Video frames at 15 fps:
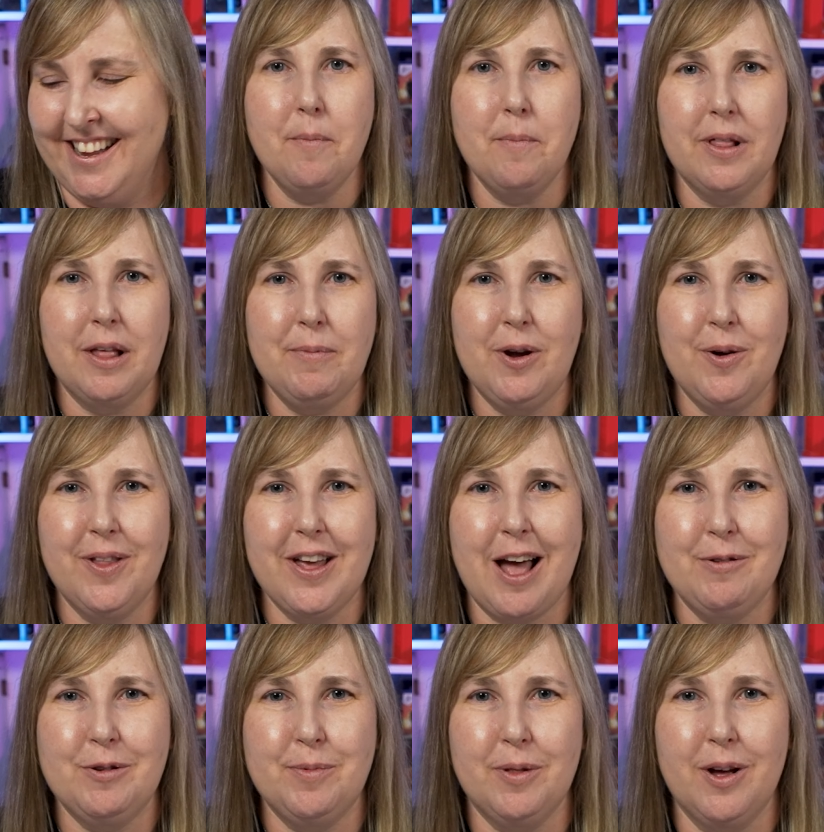But let me know in the
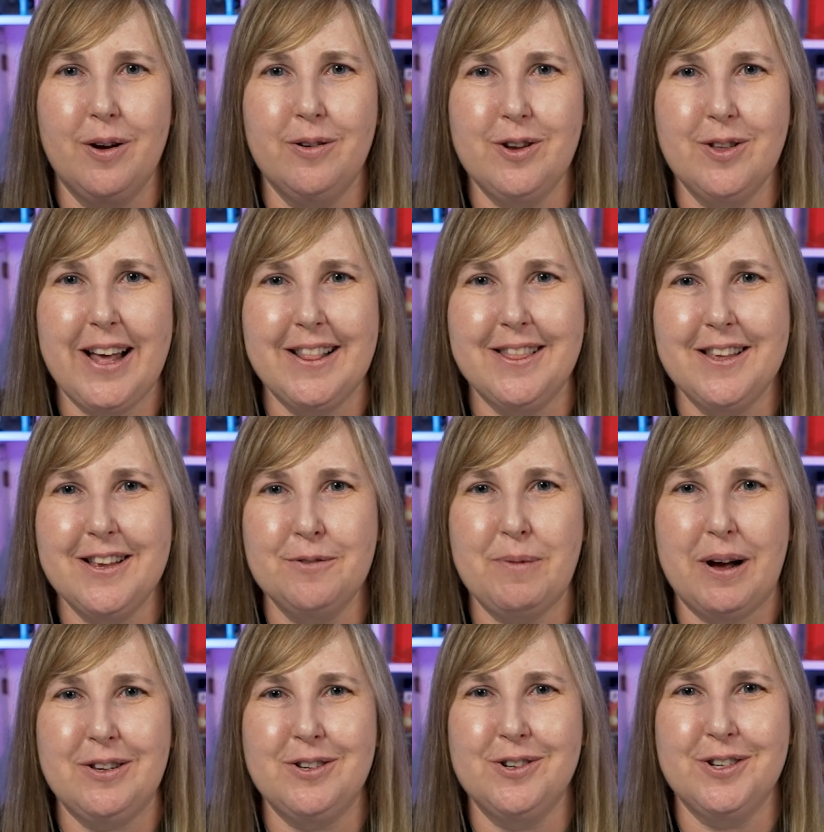comments below, do you like these
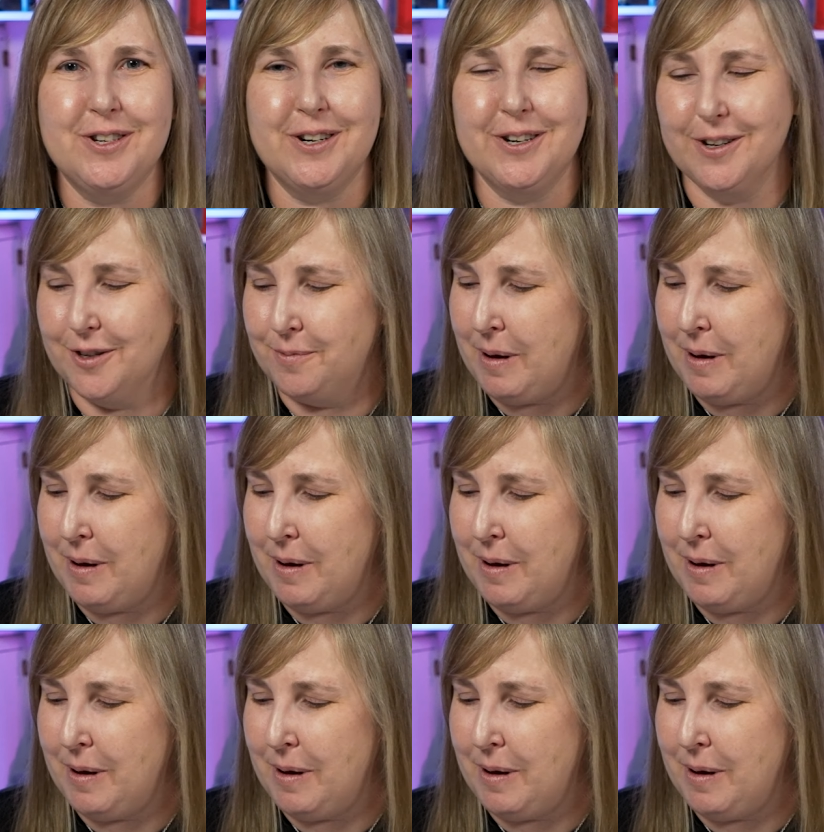monster cereals,